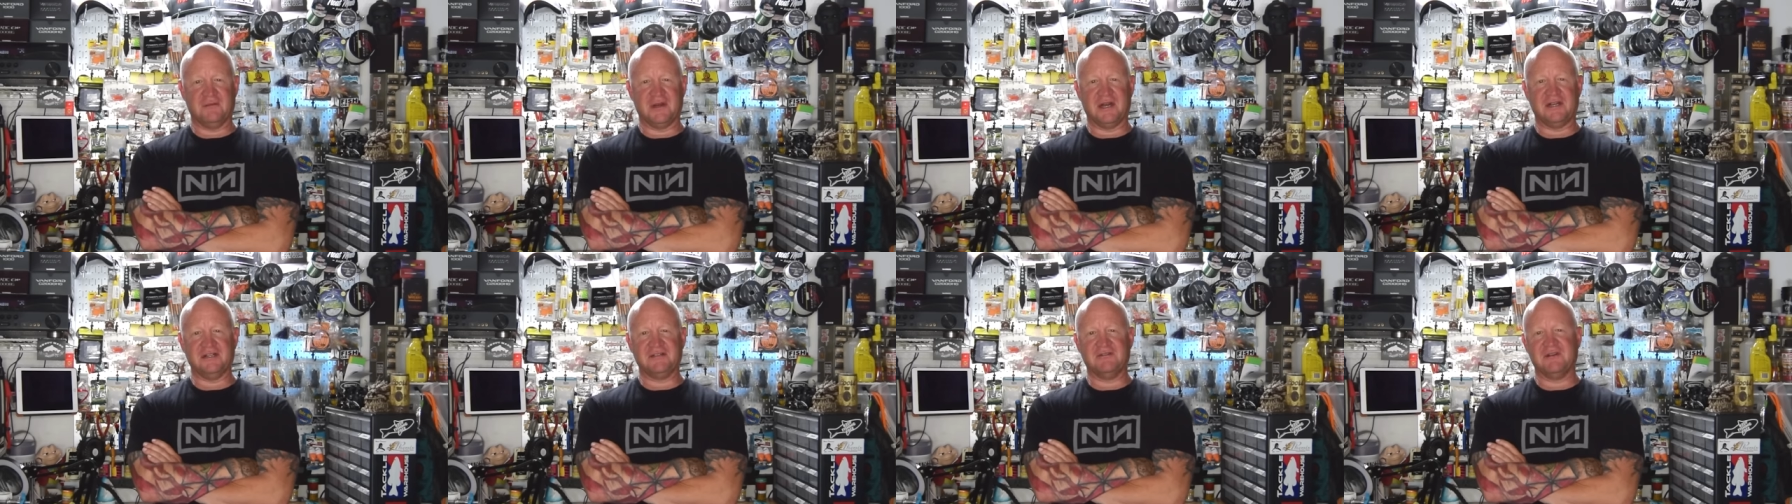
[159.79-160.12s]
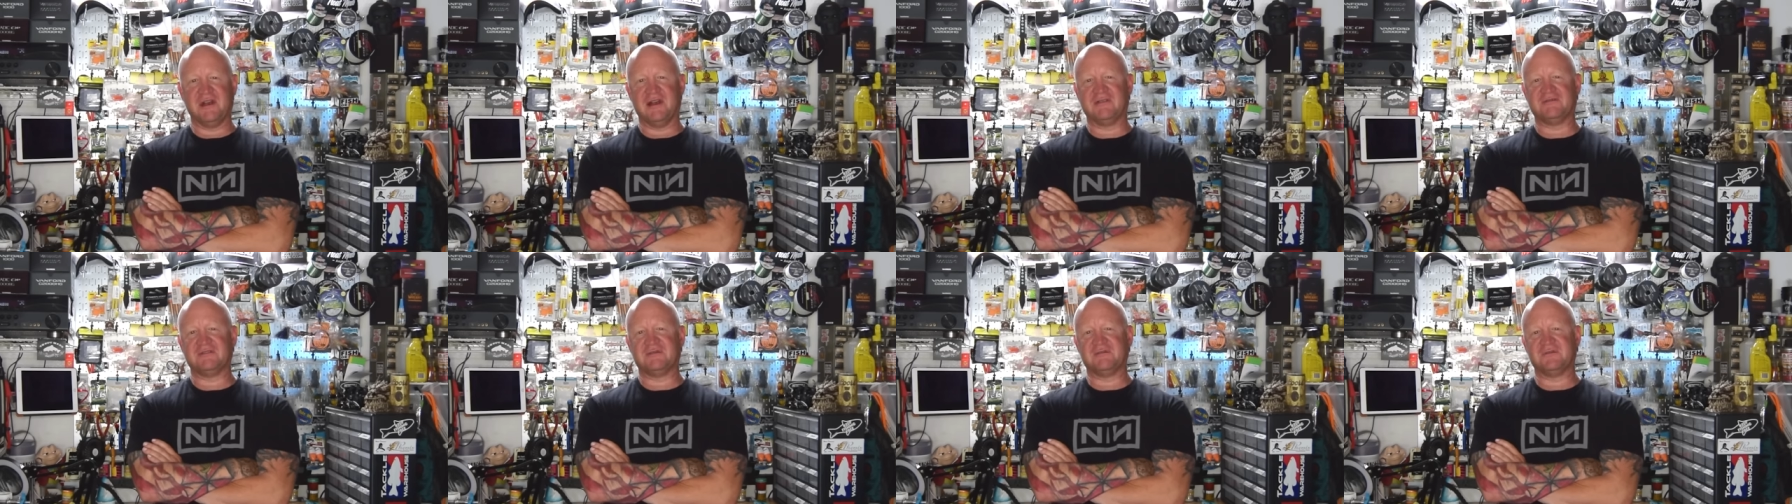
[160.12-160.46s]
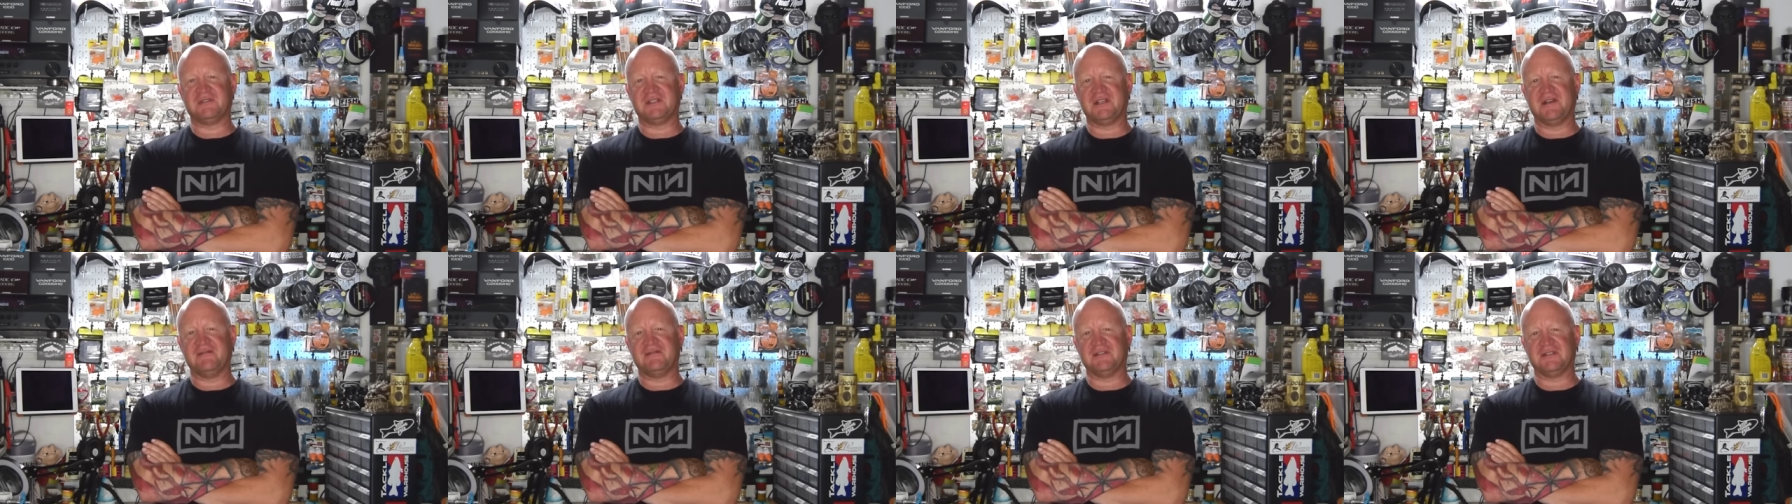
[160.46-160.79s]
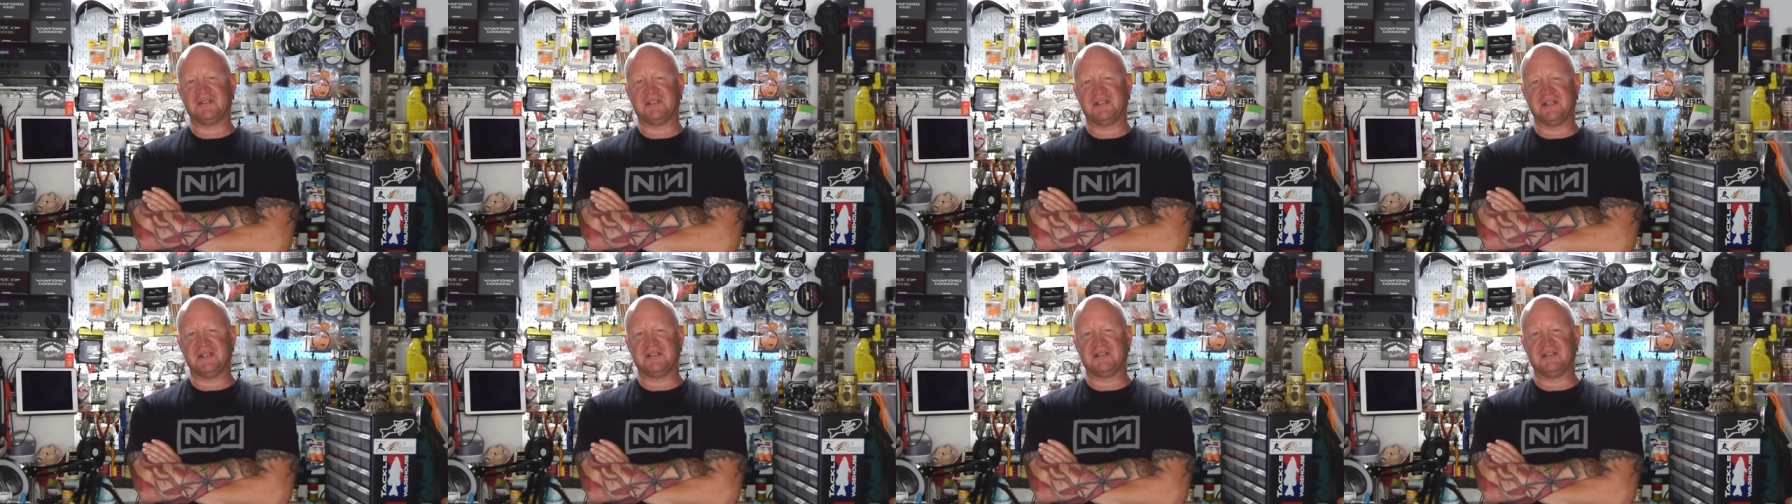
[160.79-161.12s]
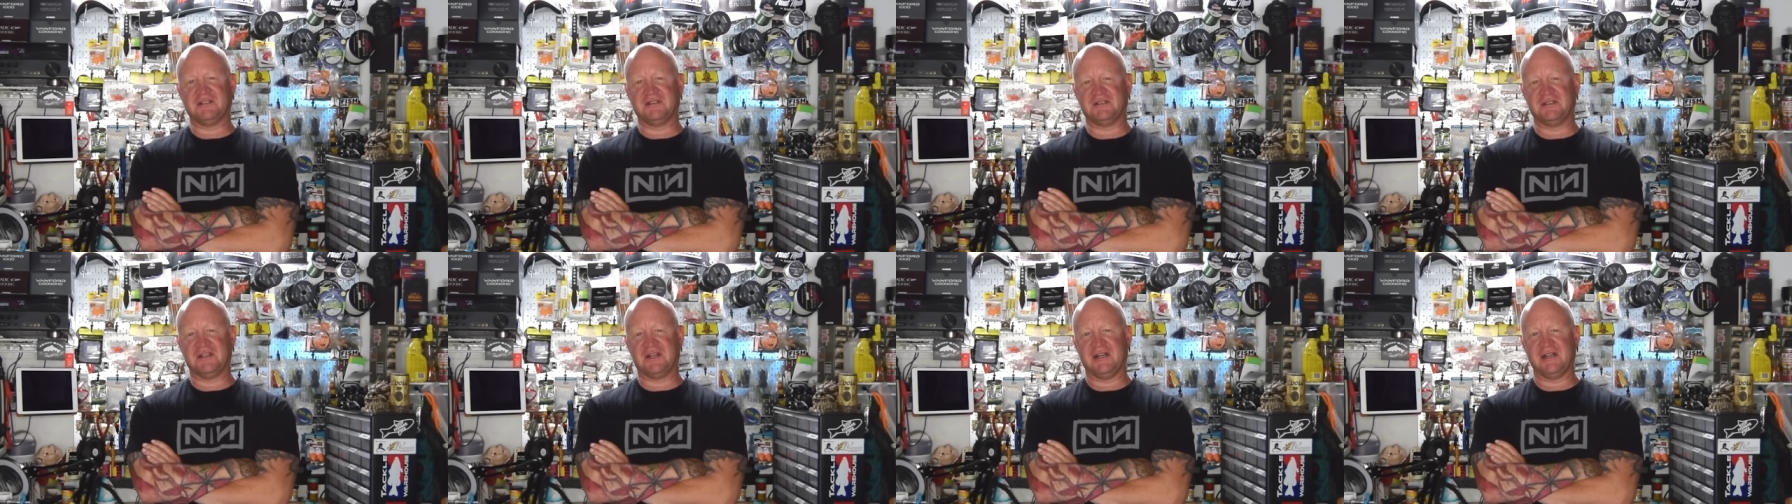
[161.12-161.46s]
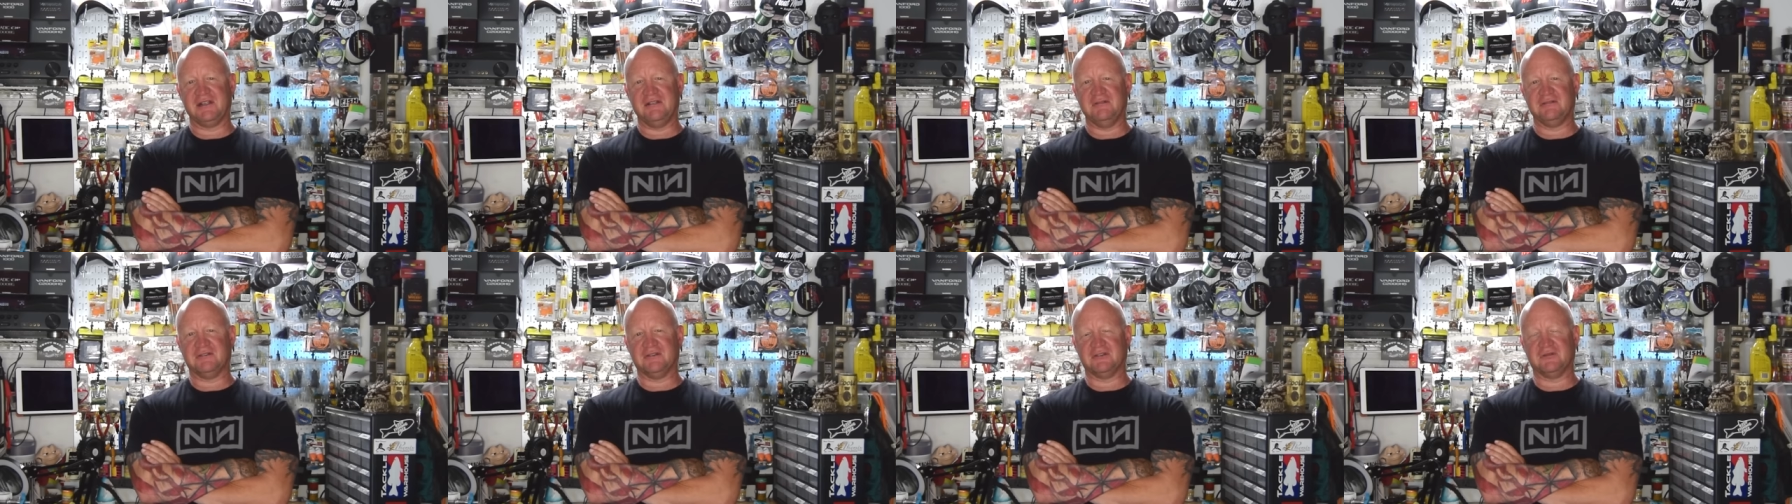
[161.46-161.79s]
but I do have some 7'6" that I
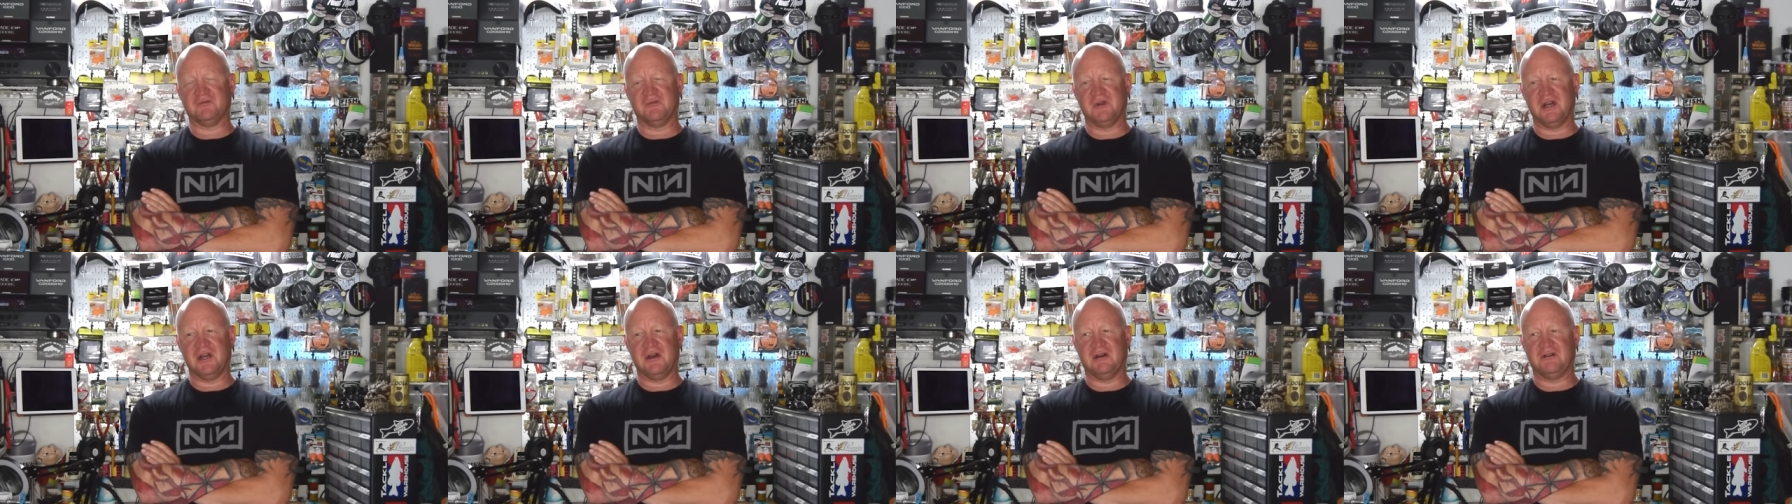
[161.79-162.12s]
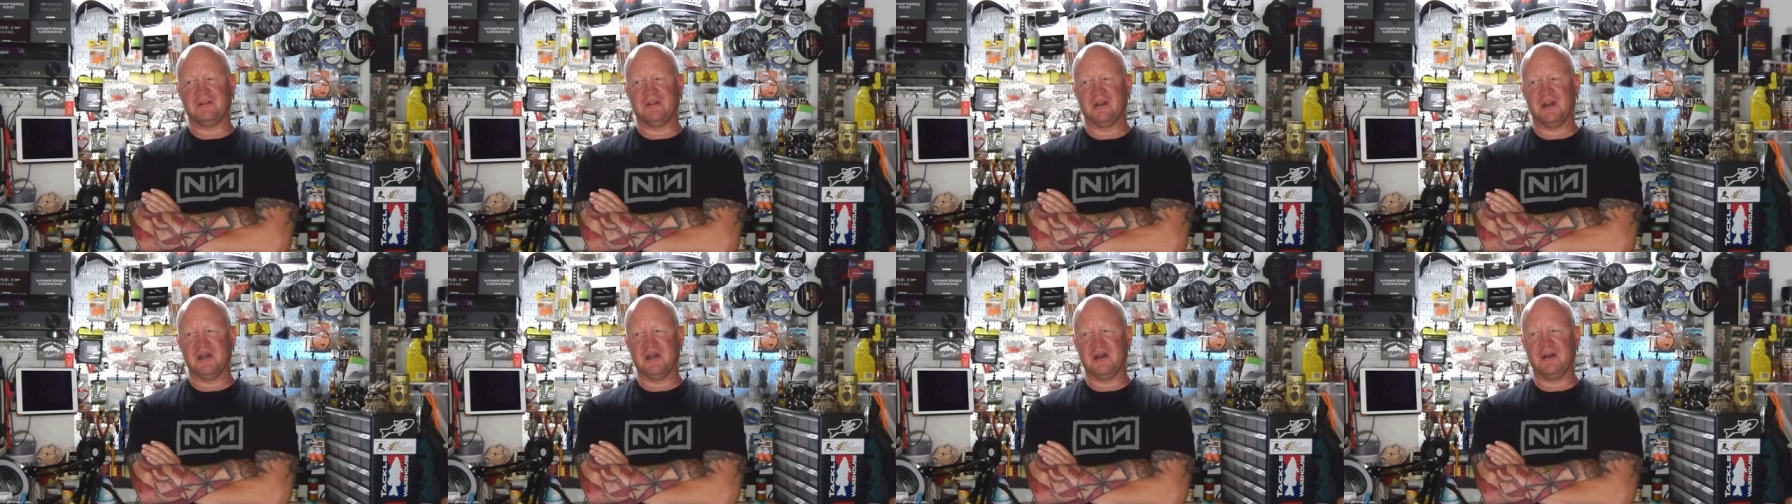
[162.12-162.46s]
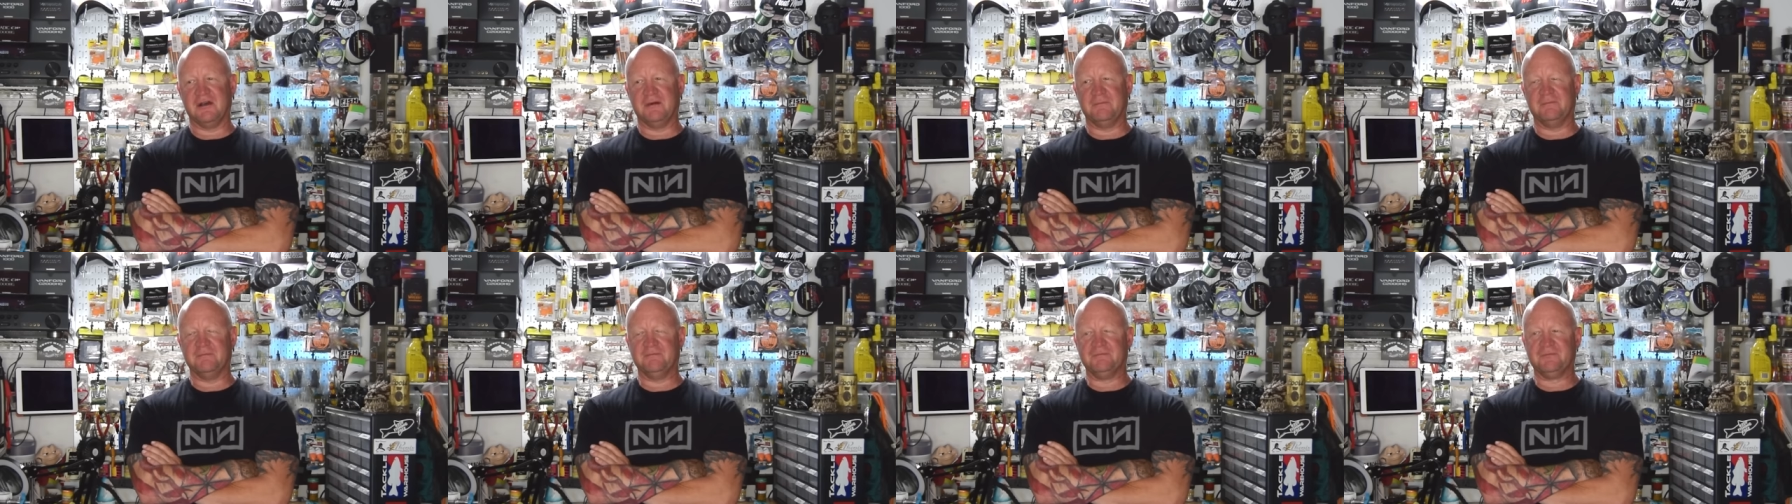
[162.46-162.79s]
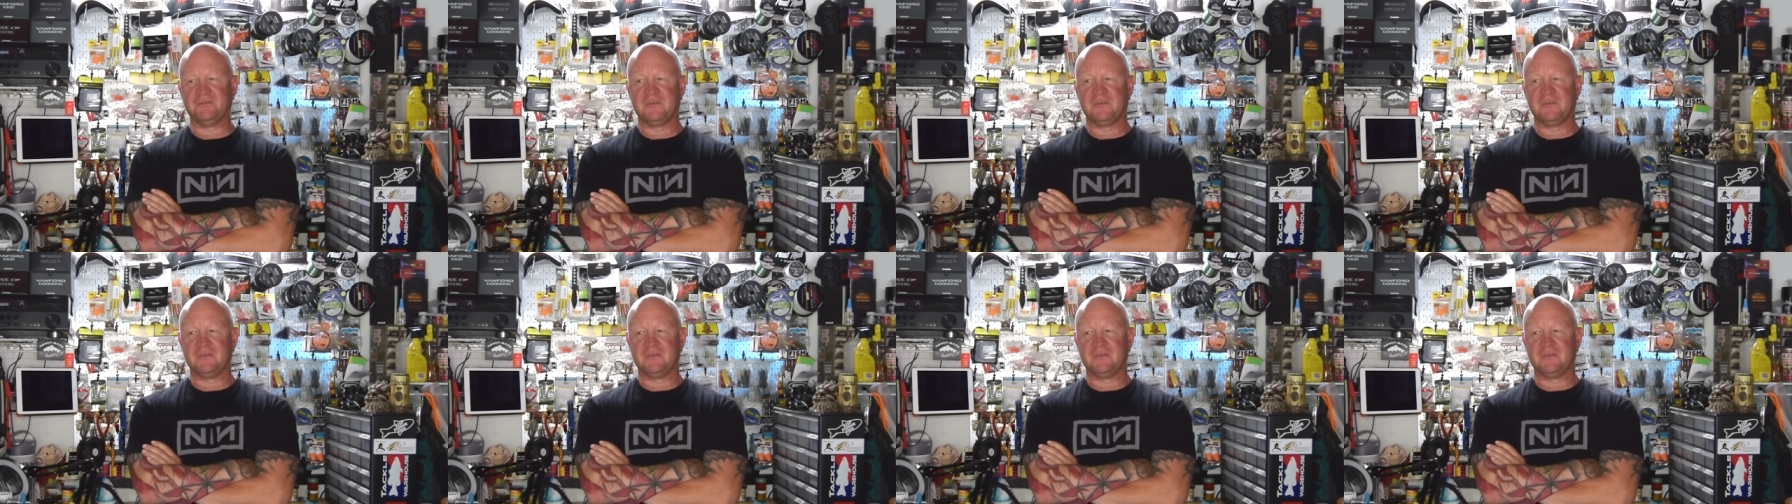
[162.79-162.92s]
use as well.